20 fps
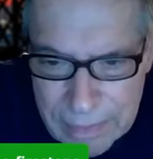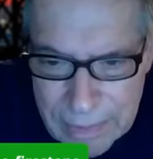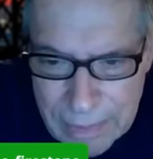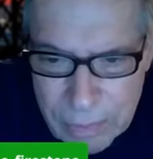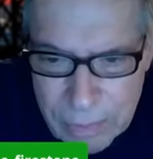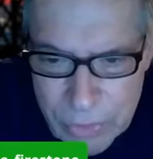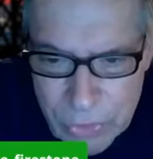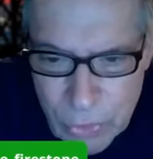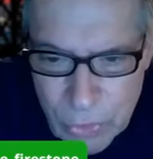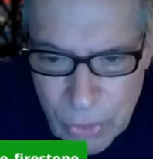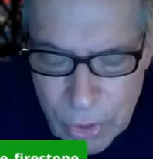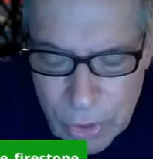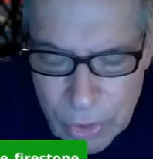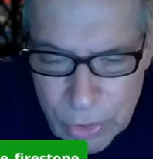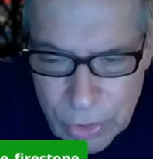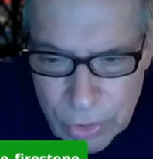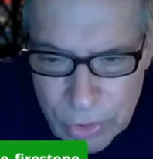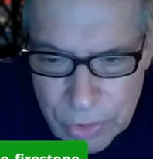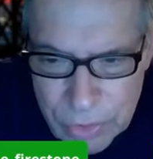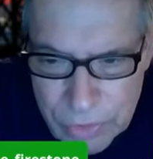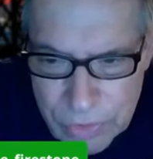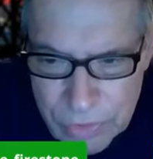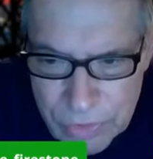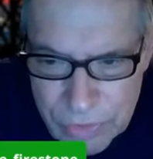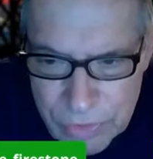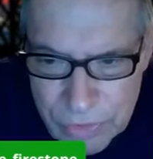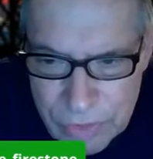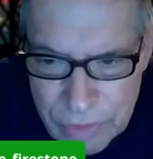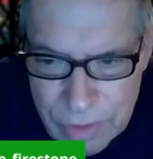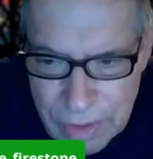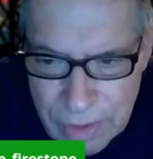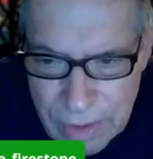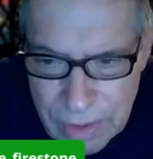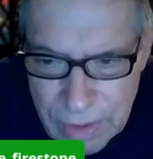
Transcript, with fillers: it was all curtains.